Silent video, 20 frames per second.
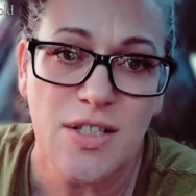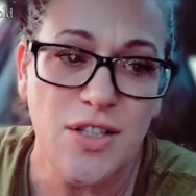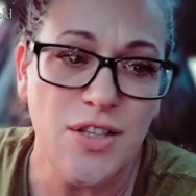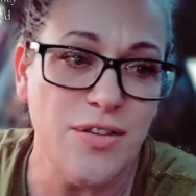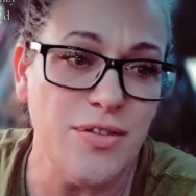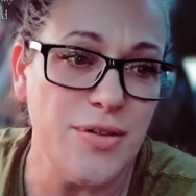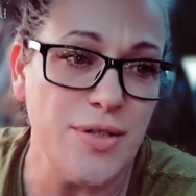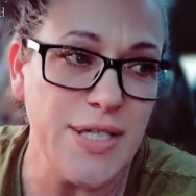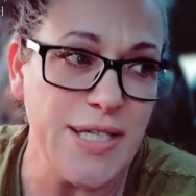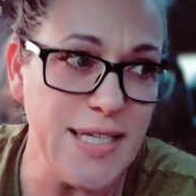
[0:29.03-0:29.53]

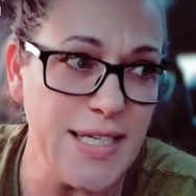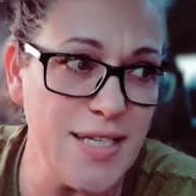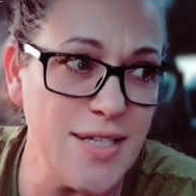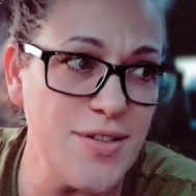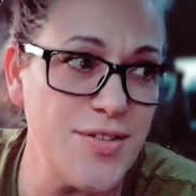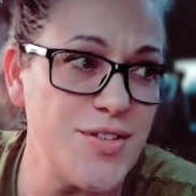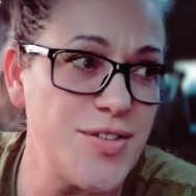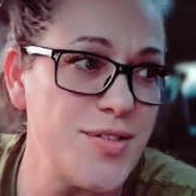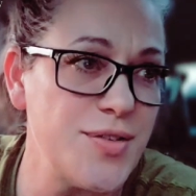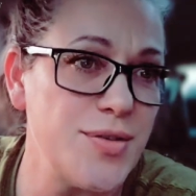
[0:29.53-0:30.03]
You
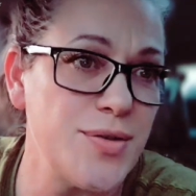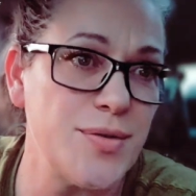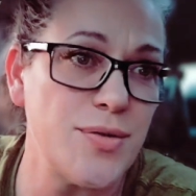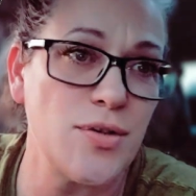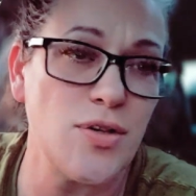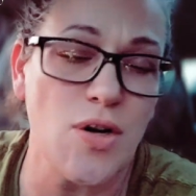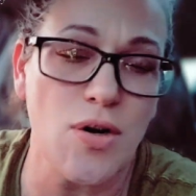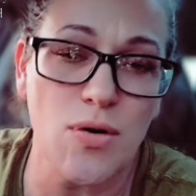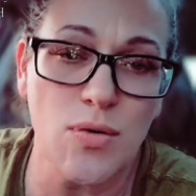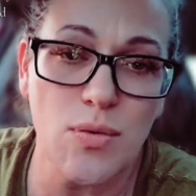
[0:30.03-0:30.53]
need to
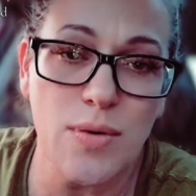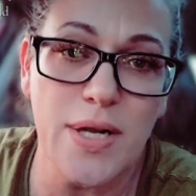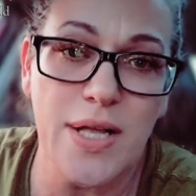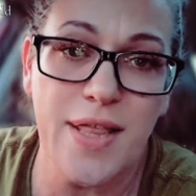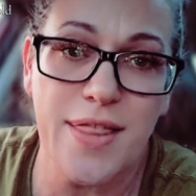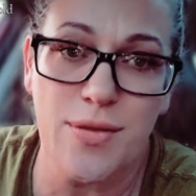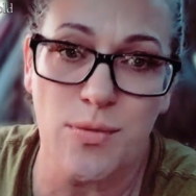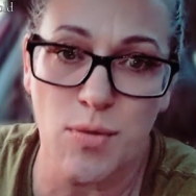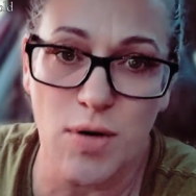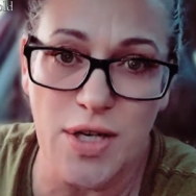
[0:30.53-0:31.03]
go
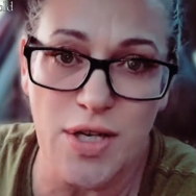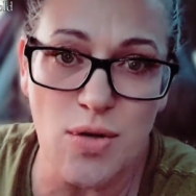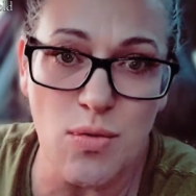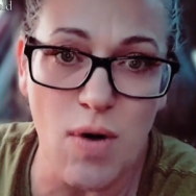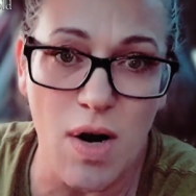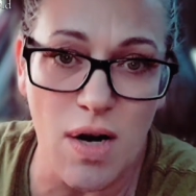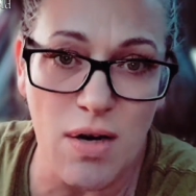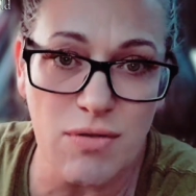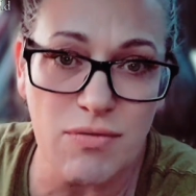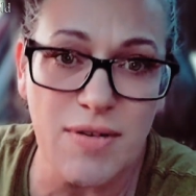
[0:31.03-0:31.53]
with what
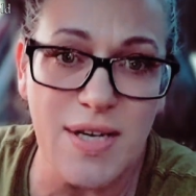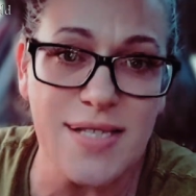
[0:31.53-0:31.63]
you are in